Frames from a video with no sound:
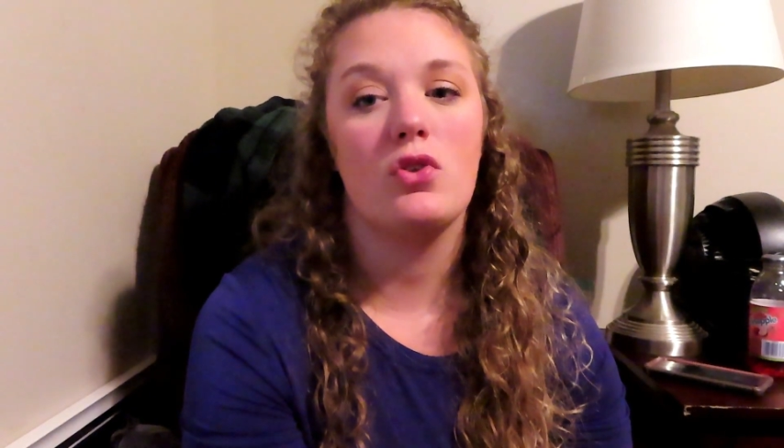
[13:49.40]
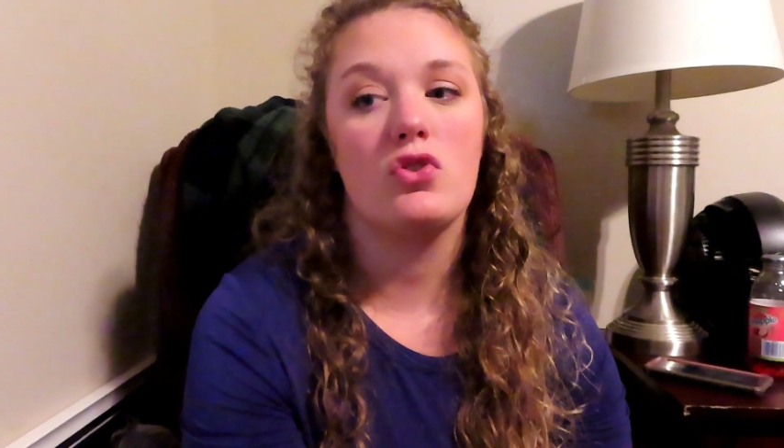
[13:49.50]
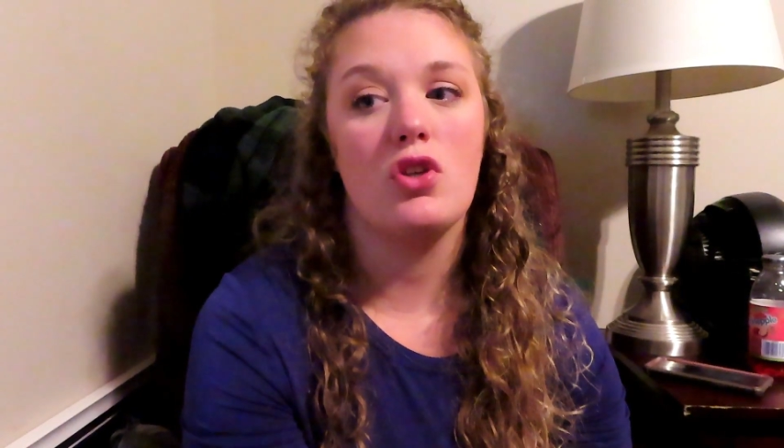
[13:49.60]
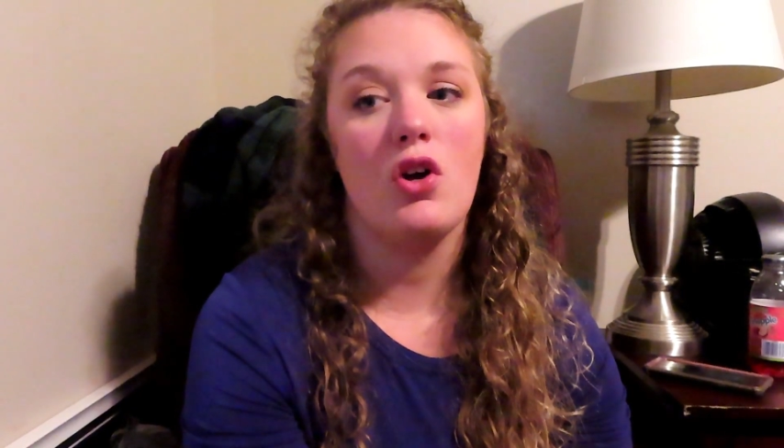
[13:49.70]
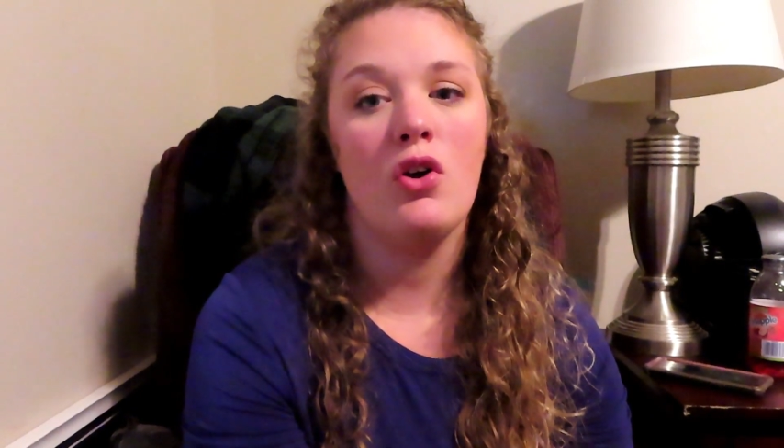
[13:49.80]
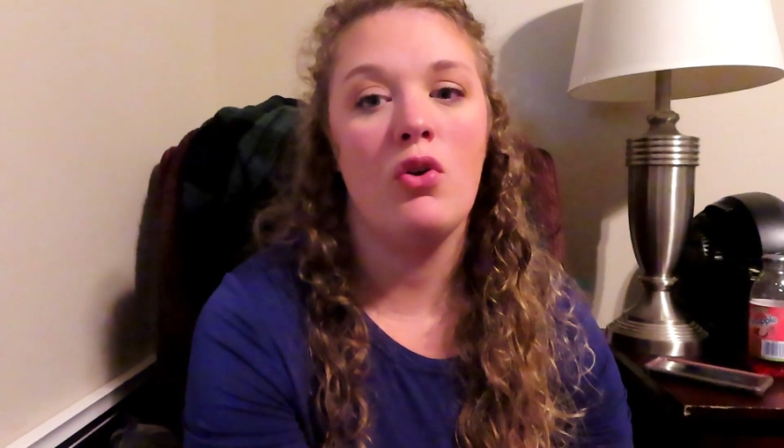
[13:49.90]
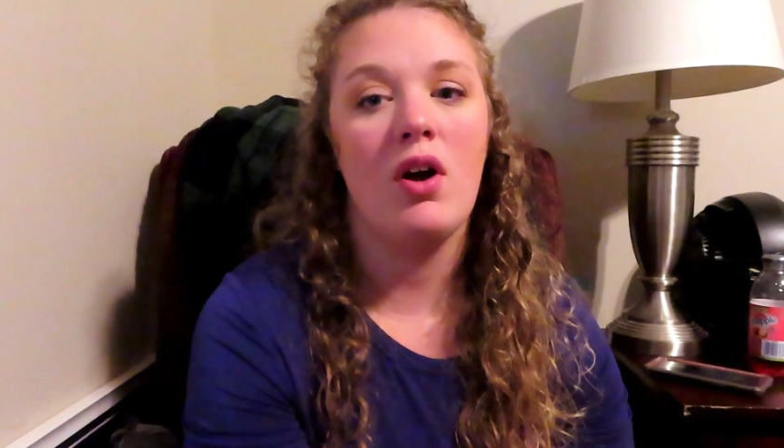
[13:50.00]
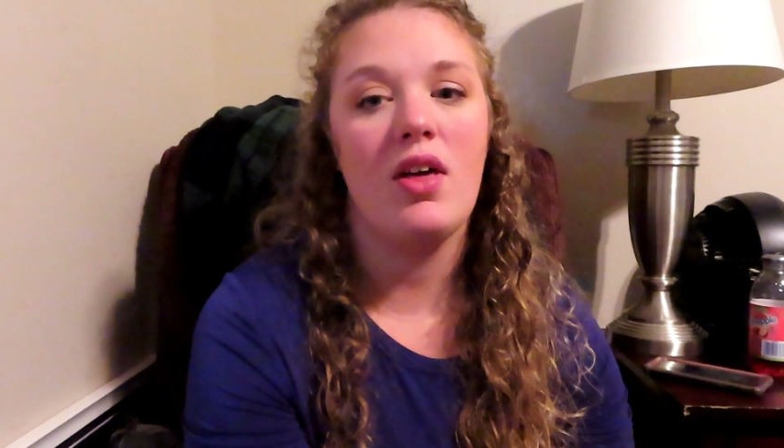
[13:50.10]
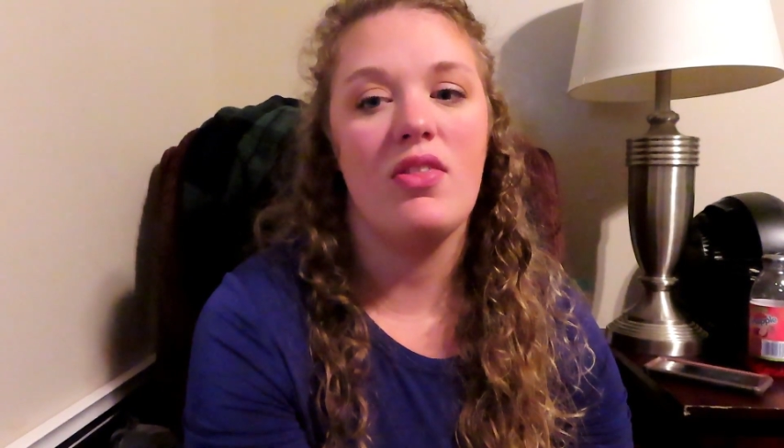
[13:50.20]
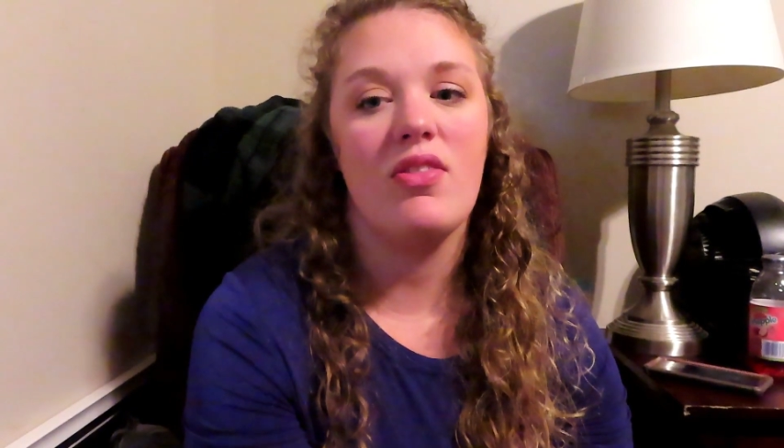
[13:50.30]

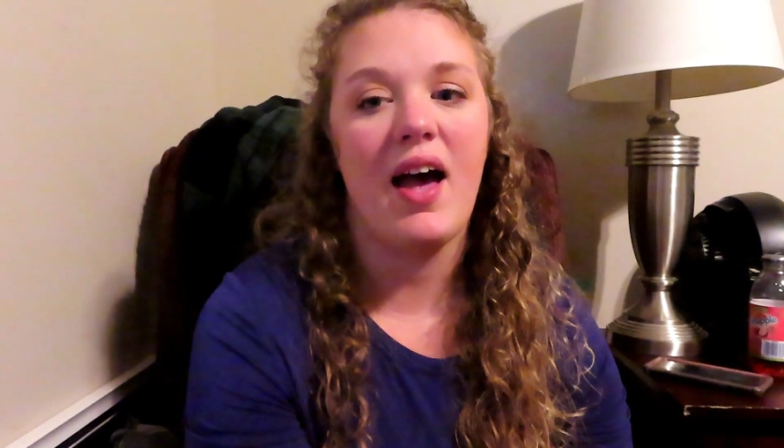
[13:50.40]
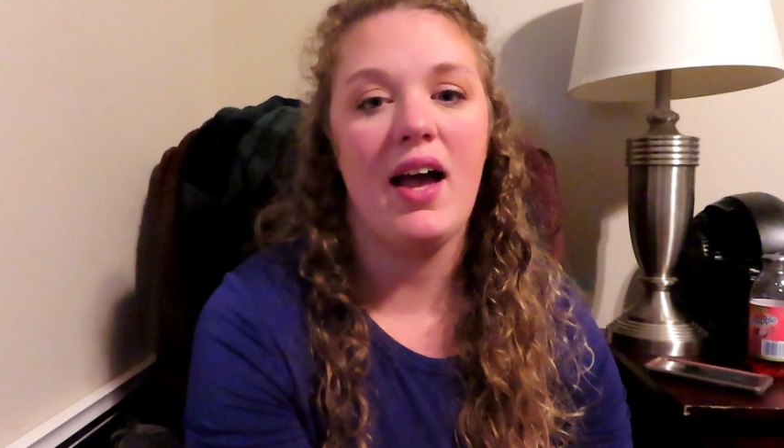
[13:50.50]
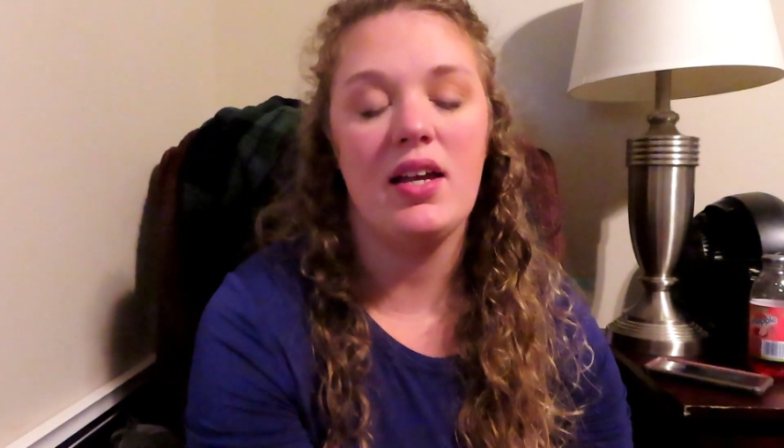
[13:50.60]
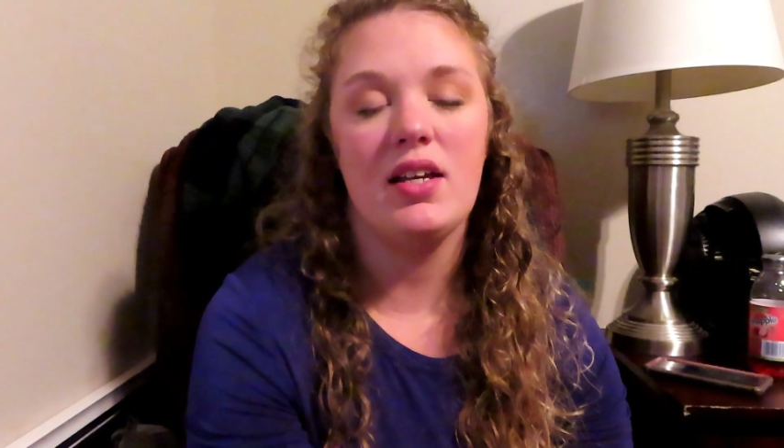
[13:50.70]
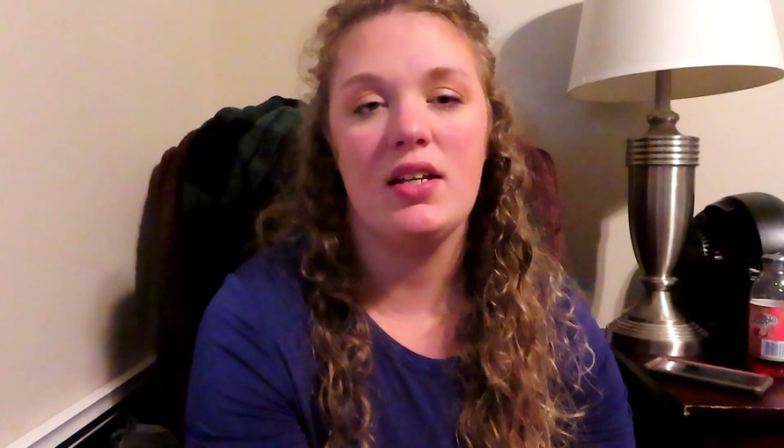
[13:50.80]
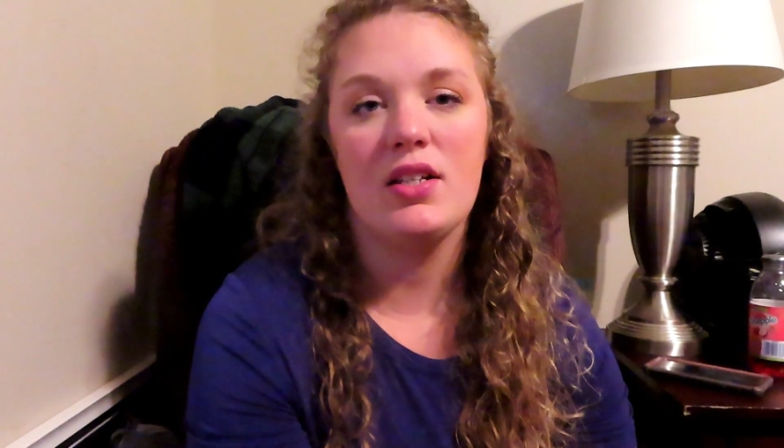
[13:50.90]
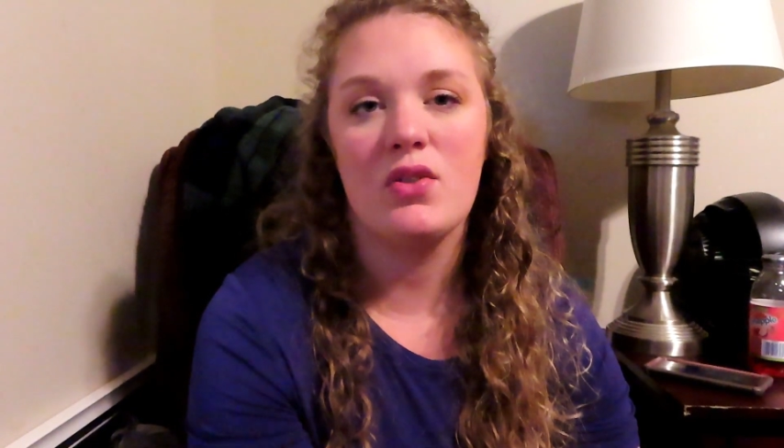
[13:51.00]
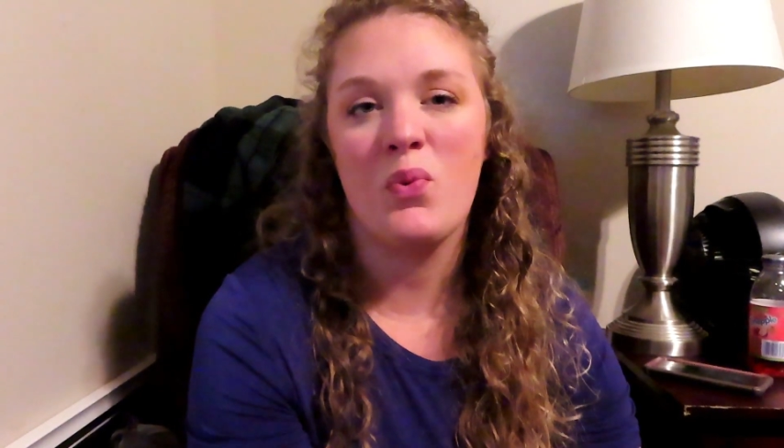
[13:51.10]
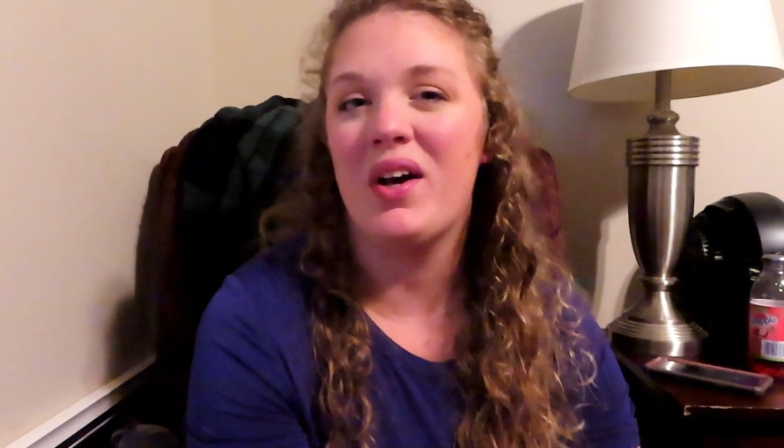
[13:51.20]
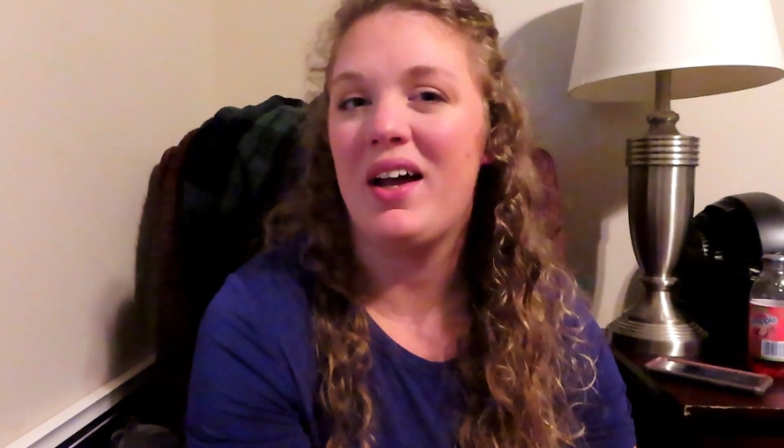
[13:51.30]
So that
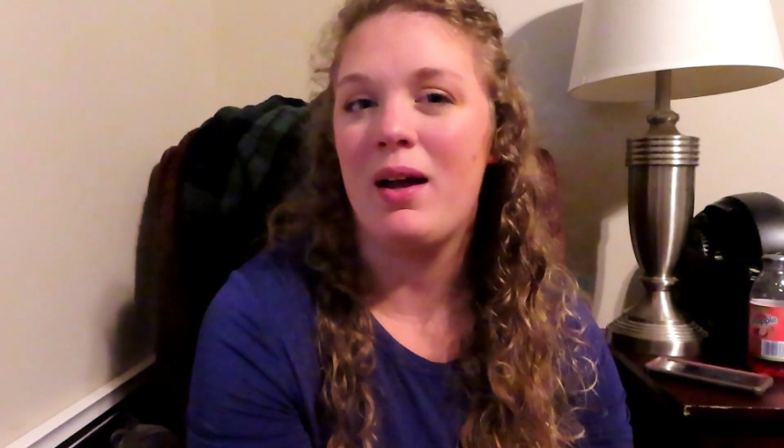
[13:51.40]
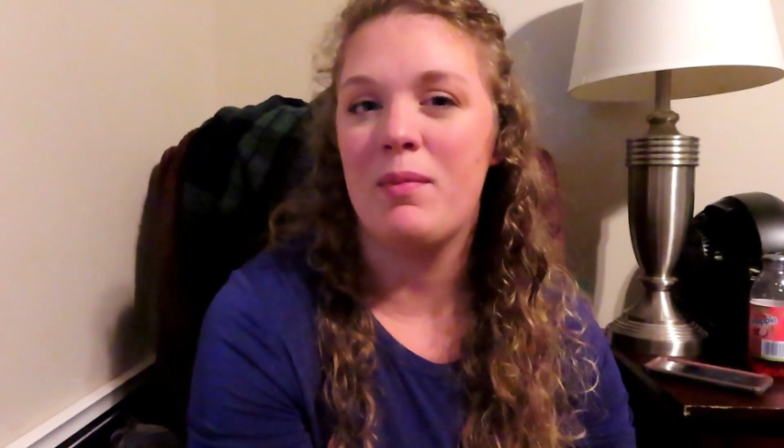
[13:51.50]
is what